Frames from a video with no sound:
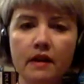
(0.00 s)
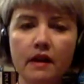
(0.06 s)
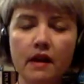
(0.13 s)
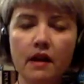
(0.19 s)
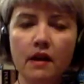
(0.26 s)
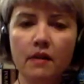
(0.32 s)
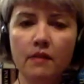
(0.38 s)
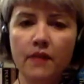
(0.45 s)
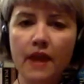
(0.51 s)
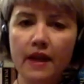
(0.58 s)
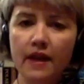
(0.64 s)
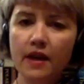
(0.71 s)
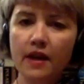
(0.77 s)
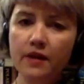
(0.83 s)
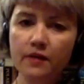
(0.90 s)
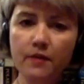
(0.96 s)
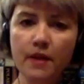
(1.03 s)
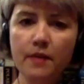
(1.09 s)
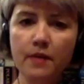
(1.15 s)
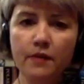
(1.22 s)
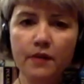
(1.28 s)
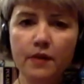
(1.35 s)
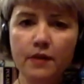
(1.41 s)
mm. um, that kind of
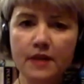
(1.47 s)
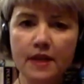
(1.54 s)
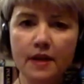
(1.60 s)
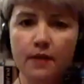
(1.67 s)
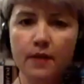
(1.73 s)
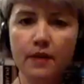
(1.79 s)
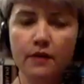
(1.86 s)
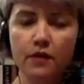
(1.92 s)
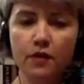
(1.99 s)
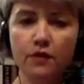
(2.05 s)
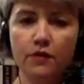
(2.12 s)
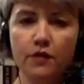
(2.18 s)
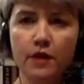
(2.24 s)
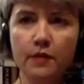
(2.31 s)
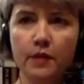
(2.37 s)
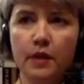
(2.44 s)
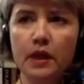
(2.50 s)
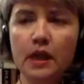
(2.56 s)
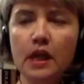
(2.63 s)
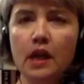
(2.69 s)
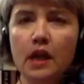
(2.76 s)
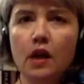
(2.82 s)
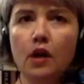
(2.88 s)
maybe feels like a bit of an offering. But
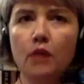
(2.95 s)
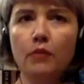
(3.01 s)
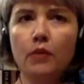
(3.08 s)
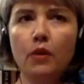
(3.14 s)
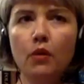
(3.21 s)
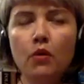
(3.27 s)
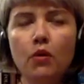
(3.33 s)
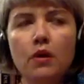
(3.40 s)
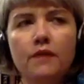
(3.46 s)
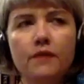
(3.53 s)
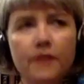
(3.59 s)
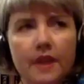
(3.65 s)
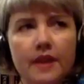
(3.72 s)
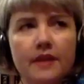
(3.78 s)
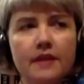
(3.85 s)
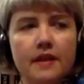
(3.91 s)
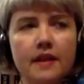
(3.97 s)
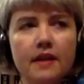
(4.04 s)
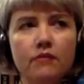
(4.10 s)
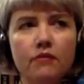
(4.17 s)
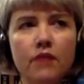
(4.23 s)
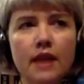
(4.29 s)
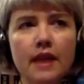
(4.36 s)
but all of this,
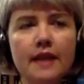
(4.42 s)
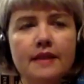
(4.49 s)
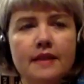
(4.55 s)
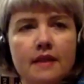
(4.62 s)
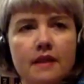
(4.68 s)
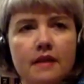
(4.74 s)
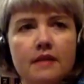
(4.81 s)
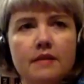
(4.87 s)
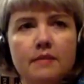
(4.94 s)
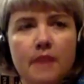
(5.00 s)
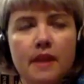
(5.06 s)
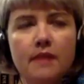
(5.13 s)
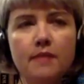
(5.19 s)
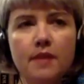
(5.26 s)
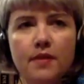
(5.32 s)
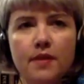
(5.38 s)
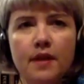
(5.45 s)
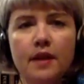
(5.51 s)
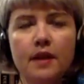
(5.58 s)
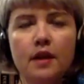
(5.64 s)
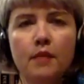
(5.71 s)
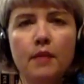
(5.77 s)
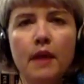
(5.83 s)
it really does make me
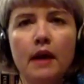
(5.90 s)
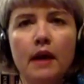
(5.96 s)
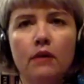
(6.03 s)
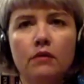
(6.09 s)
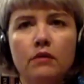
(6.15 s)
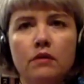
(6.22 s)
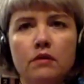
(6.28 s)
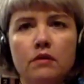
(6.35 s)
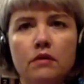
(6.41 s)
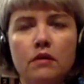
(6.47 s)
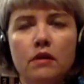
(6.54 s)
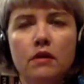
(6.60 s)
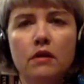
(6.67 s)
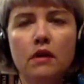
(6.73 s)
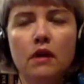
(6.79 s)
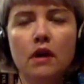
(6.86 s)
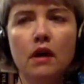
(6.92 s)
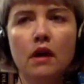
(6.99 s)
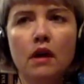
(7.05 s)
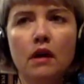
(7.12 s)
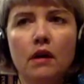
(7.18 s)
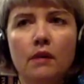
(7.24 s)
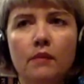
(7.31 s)
think about,
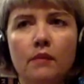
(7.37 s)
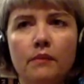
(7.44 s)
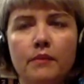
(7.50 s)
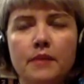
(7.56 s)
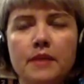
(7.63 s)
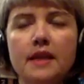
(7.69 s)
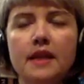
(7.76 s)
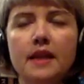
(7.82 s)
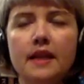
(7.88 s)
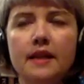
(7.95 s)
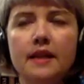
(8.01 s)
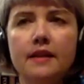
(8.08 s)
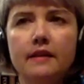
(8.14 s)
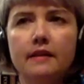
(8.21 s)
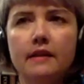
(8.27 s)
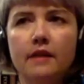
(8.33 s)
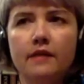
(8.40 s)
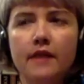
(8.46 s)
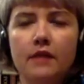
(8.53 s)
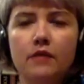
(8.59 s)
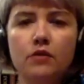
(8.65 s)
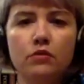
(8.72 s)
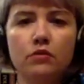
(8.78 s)
um, particularly the kind of
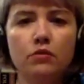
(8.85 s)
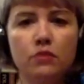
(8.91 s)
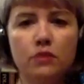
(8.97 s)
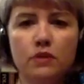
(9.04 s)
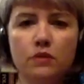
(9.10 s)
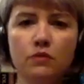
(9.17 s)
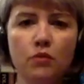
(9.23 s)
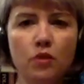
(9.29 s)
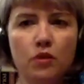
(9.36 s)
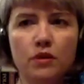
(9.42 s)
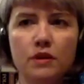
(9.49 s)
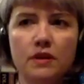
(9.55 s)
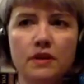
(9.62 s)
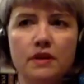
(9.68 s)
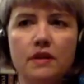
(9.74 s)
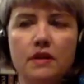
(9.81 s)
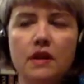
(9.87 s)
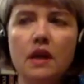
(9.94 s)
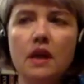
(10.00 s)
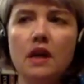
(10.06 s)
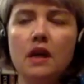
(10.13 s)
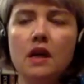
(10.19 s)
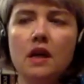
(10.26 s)
outdoors ones,
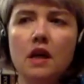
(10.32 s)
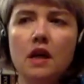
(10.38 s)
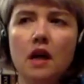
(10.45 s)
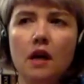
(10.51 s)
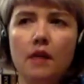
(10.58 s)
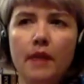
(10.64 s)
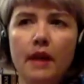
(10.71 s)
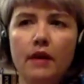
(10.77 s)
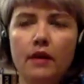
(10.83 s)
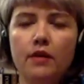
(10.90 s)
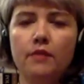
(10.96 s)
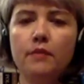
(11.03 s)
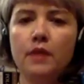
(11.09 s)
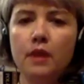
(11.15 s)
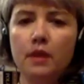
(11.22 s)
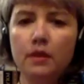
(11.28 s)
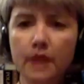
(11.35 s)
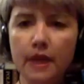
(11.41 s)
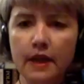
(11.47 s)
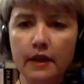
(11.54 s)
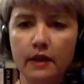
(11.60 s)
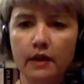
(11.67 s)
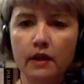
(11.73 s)
about
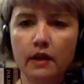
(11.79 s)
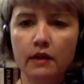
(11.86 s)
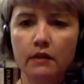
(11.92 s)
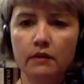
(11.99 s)
communing